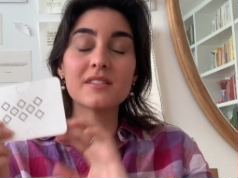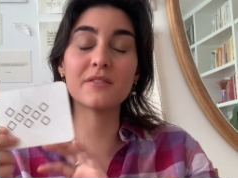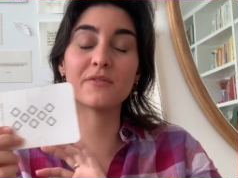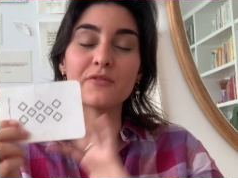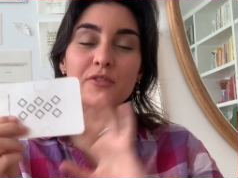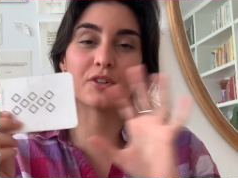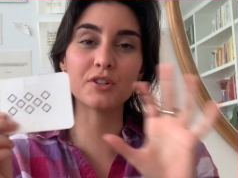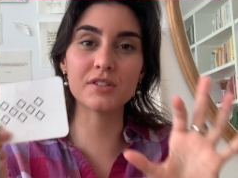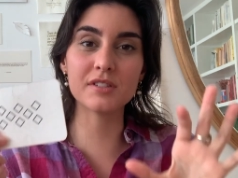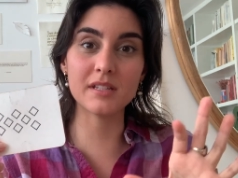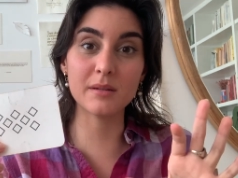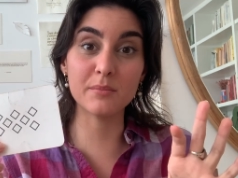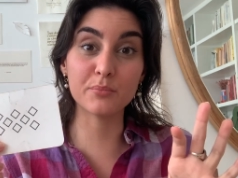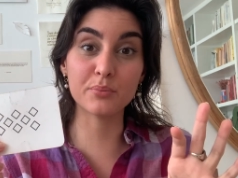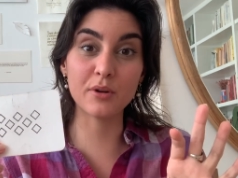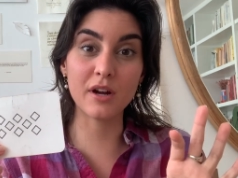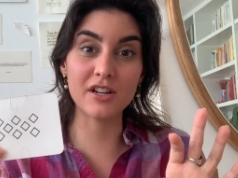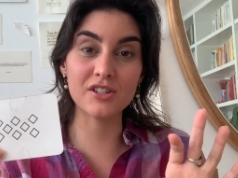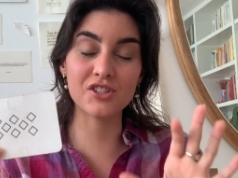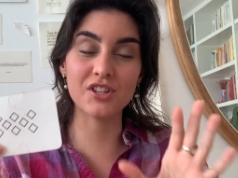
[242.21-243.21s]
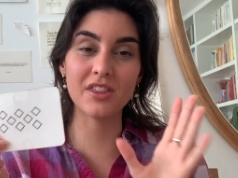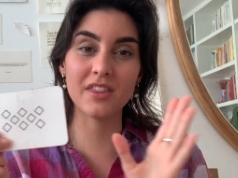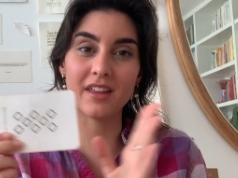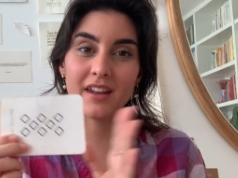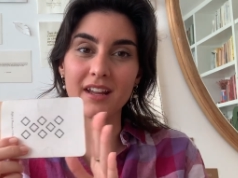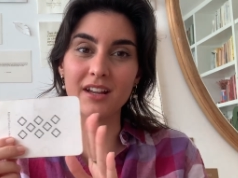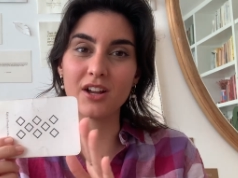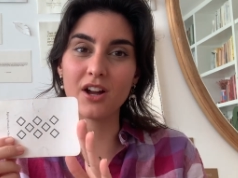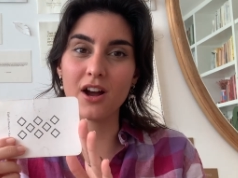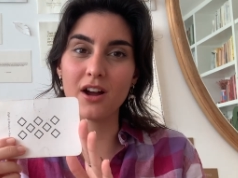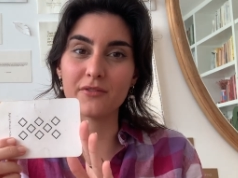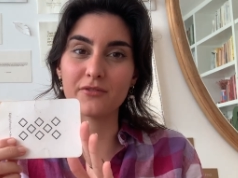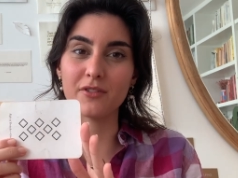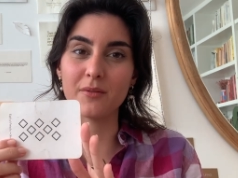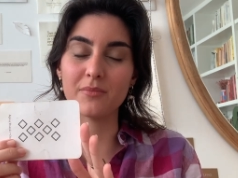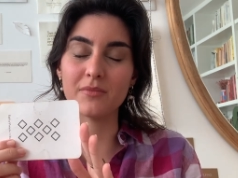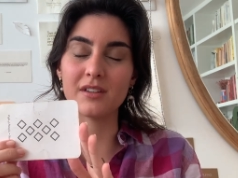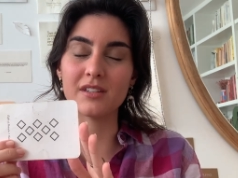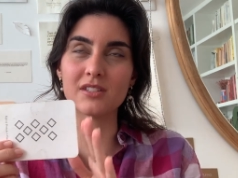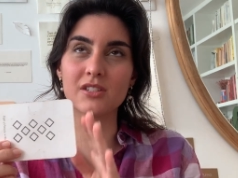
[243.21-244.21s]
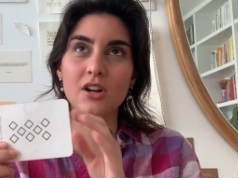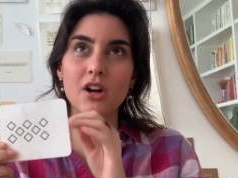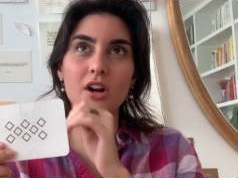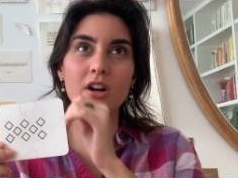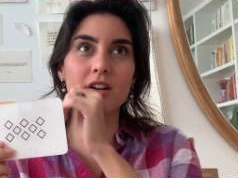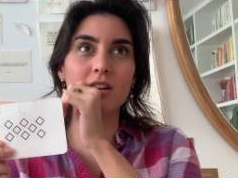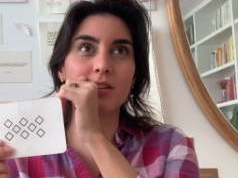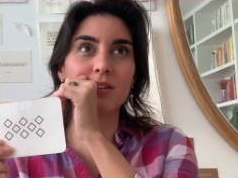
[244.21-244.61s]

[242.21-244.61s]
the first impression that I got from this card.